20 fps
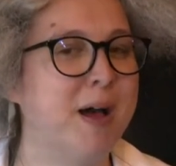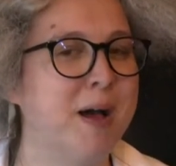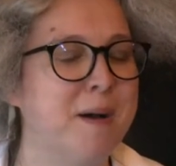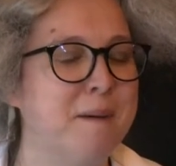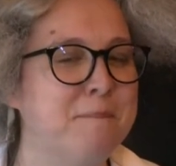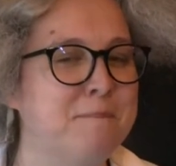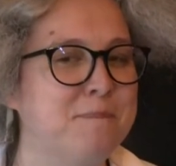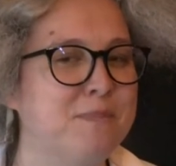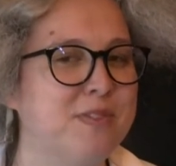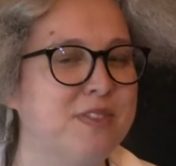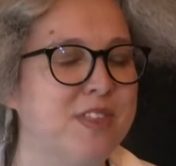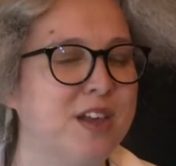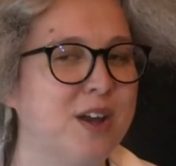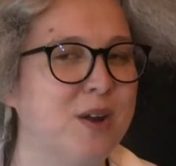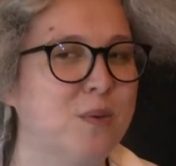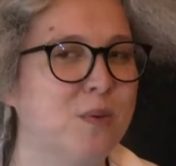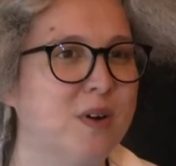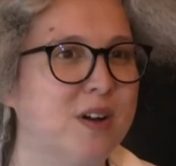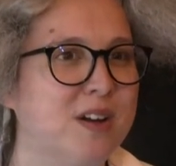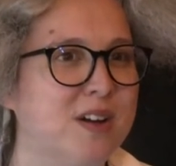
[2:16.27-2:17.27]
Um,
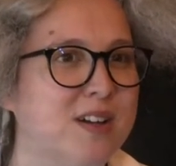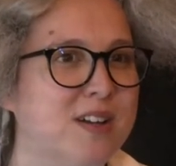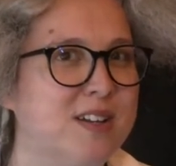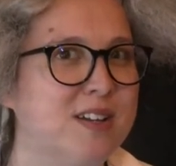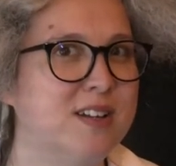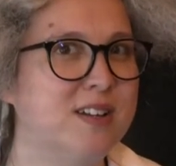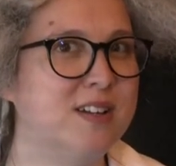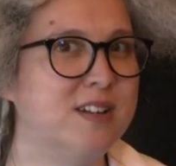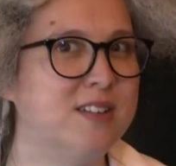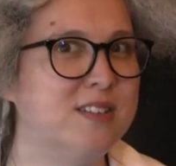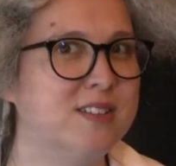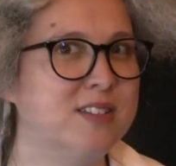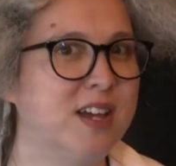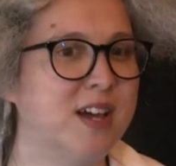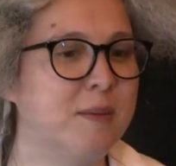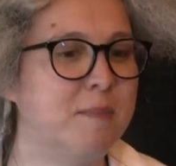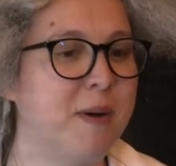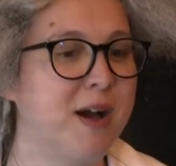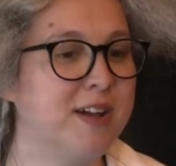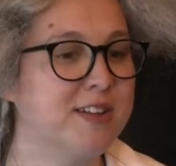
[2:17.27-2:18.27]
there was
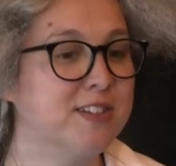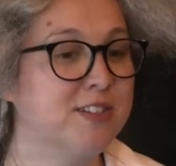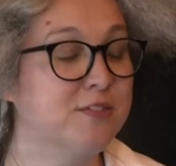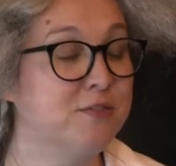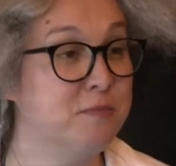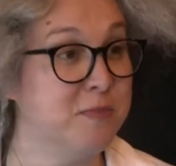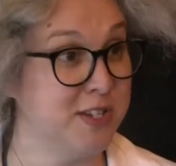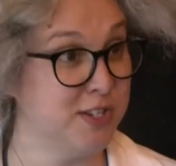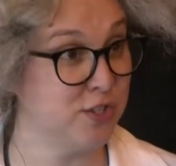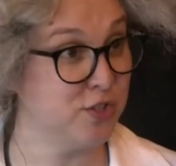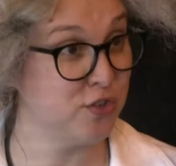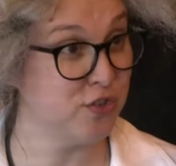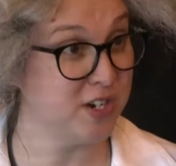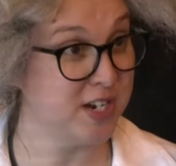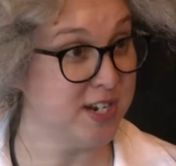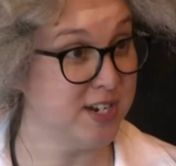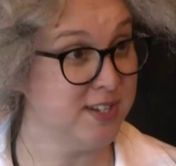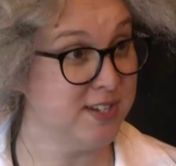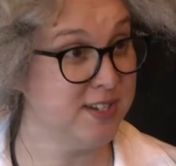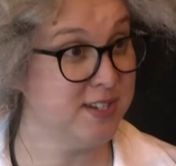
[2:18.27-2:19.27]
a box of
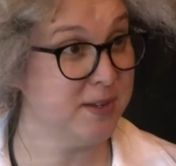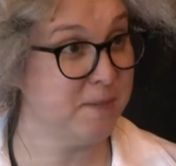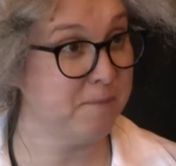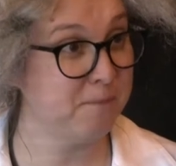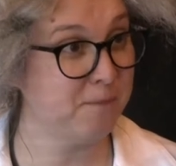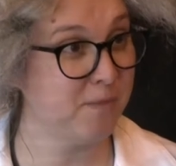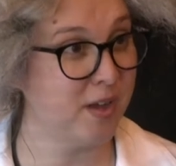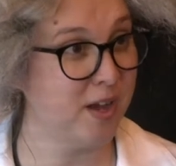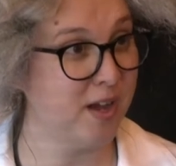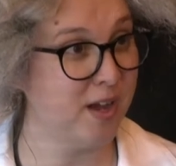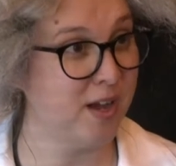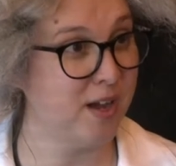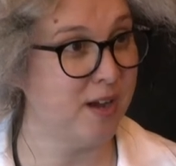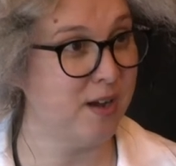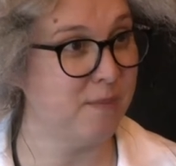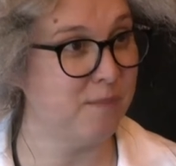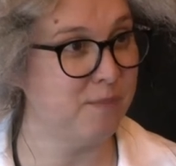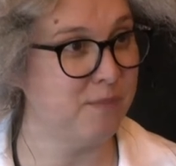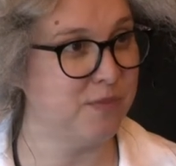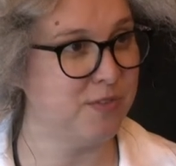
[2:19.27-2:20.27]
mysteries.
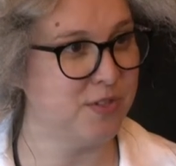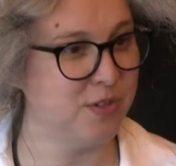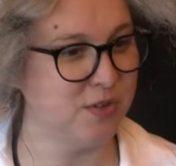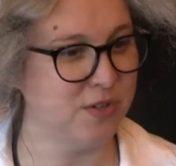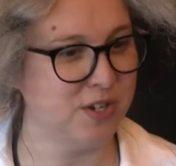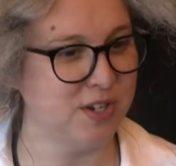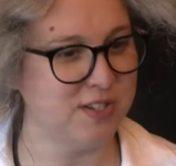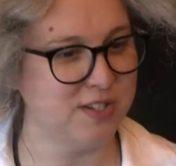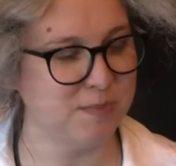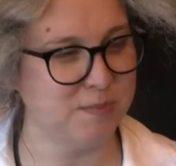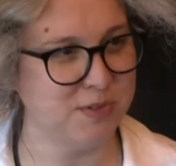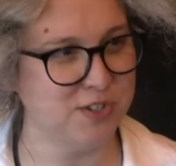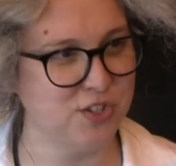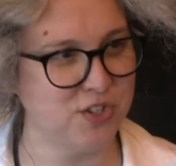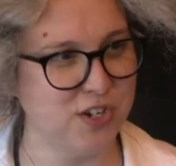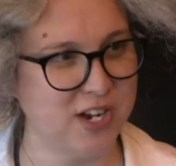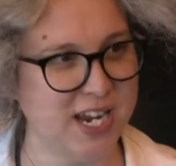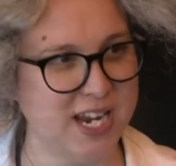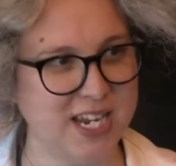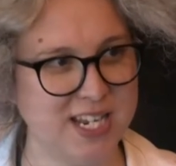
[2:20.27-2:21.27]
Um, so you had to put
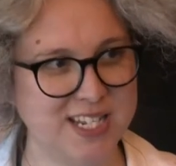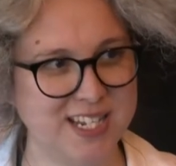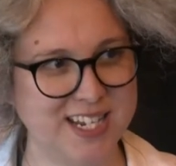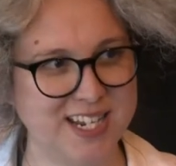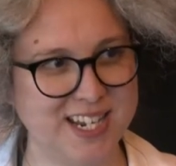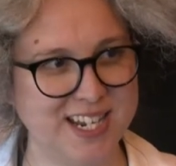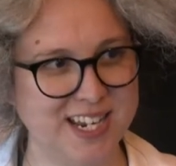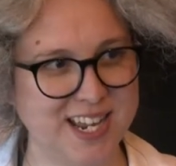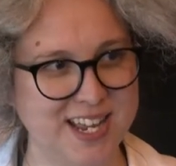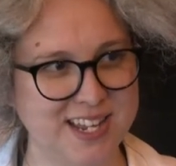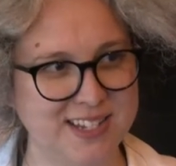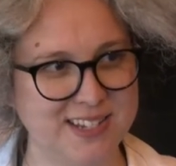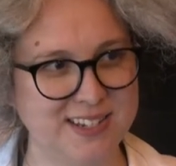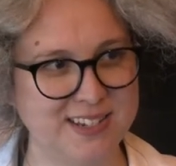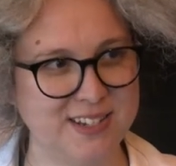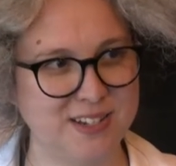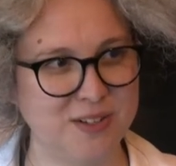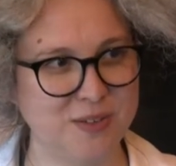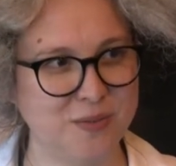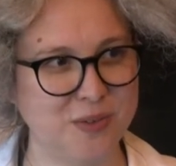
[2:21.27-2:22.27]
your hand in and
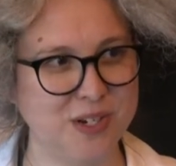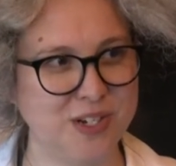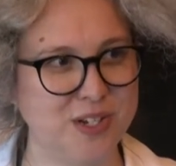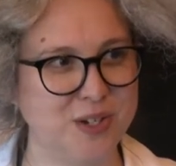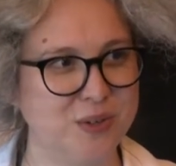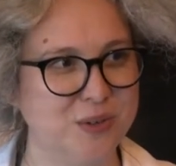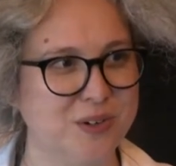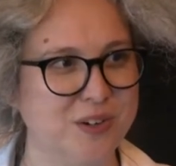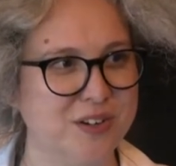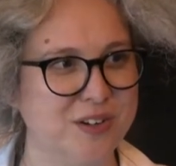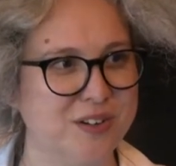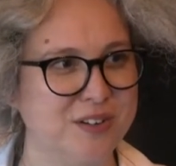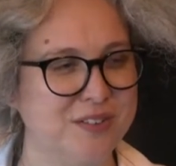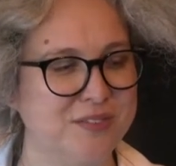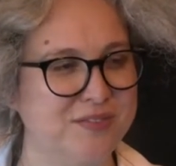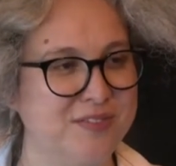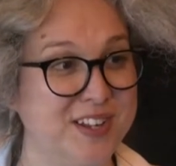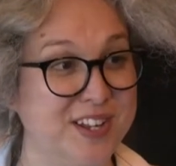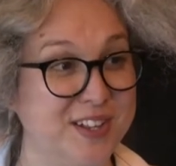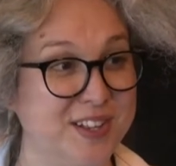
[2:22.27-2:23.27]
guess what you were
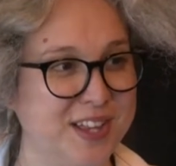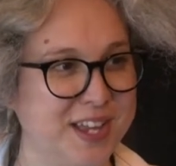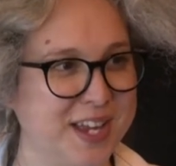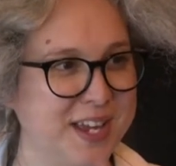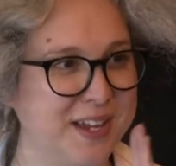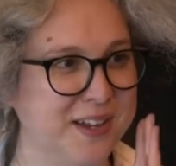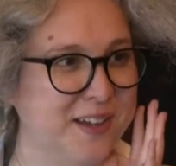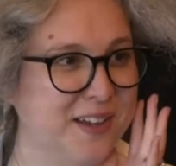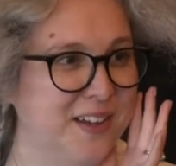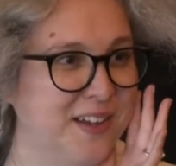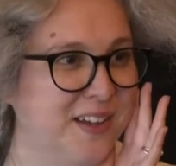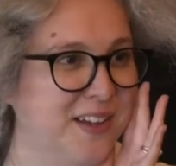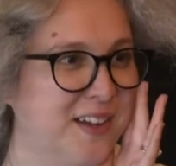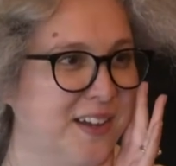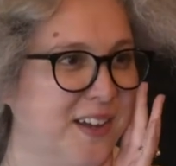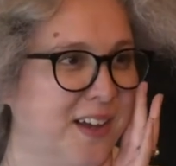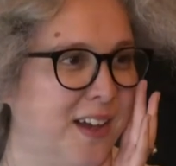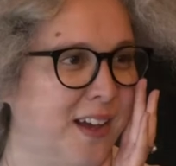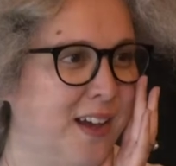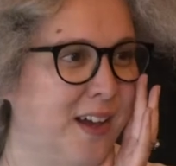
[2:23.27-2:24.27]
feeling.
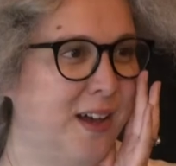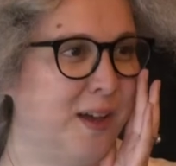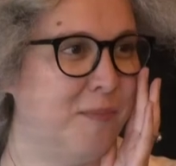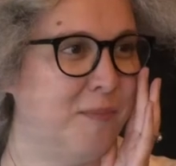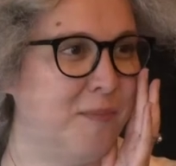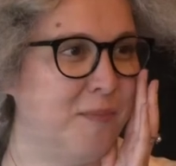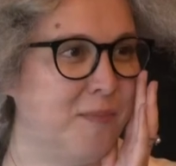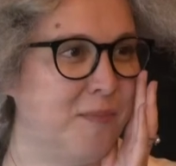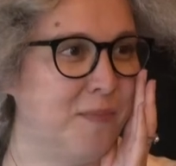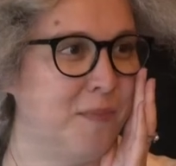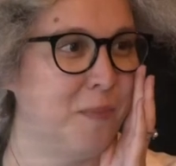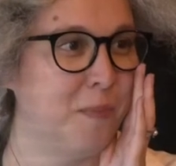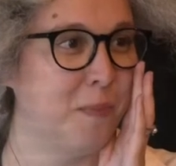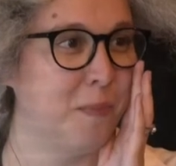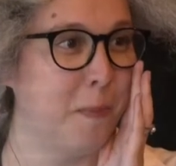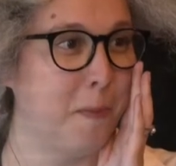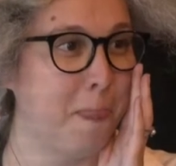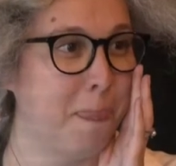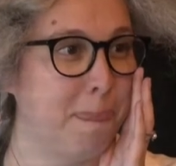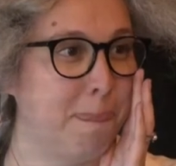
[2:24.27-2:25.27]
Um, oh God!
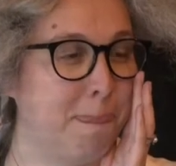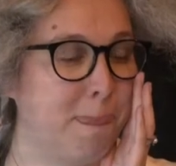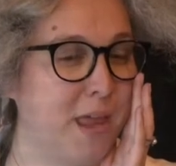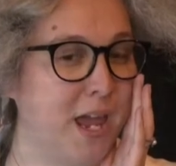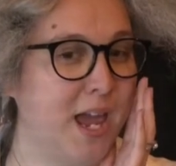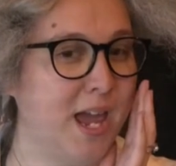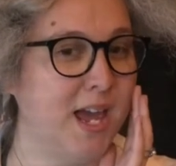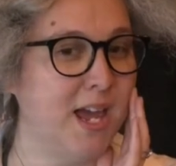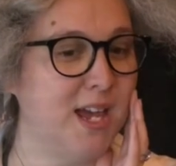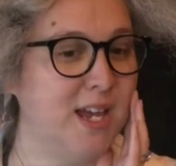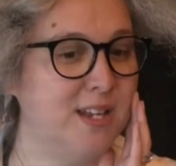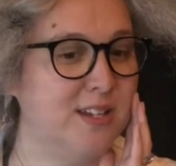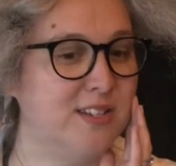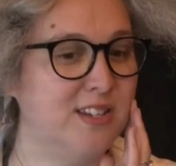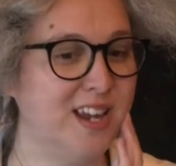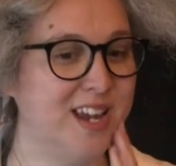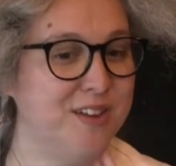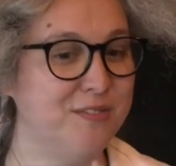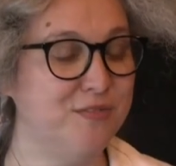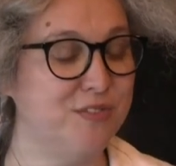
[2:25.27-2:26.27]

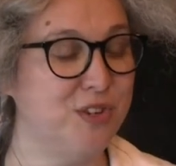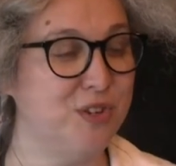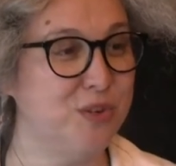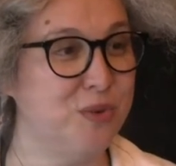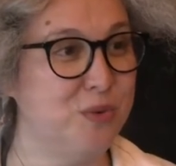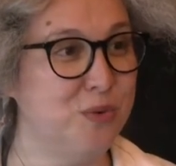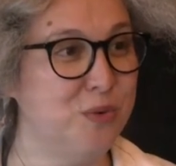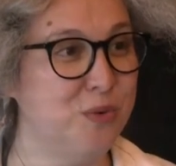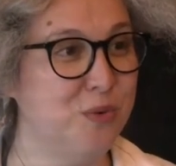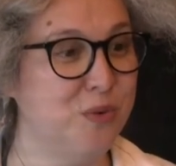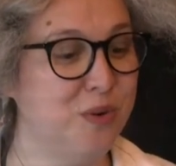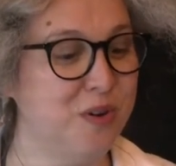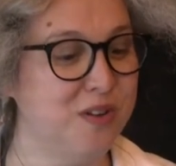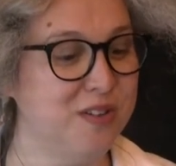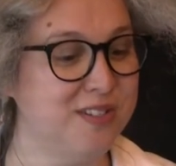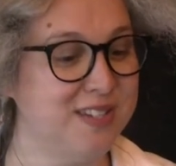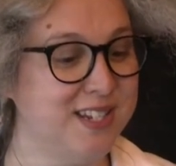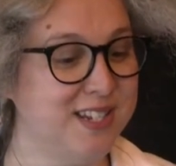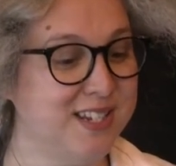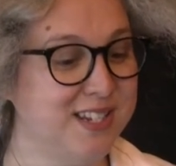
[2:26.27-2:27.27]
And if you
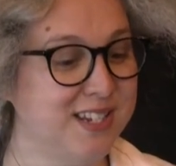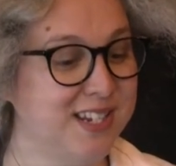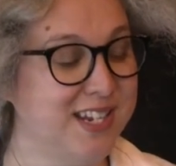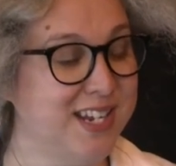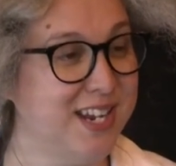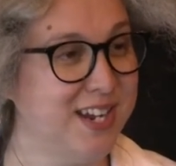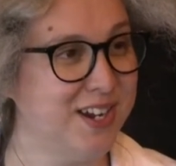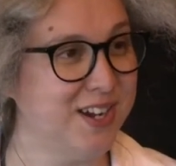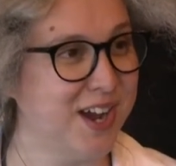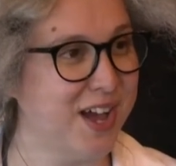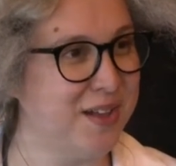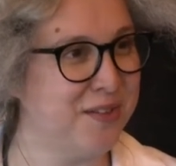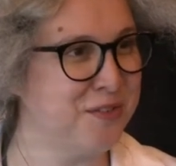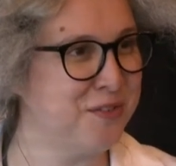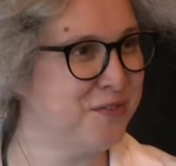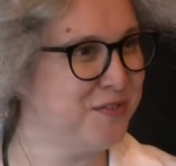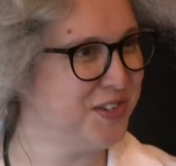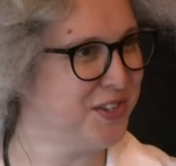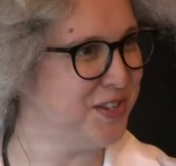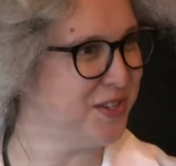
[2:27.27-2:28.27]
didn't hear, I'll
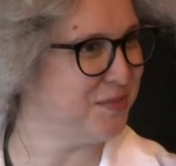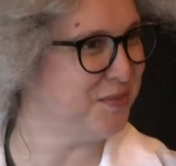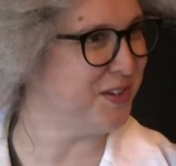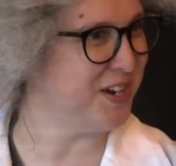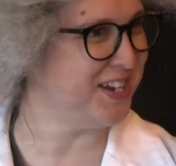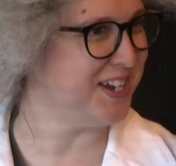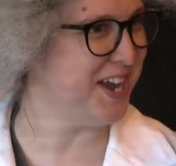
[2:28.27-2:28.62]
reveal them right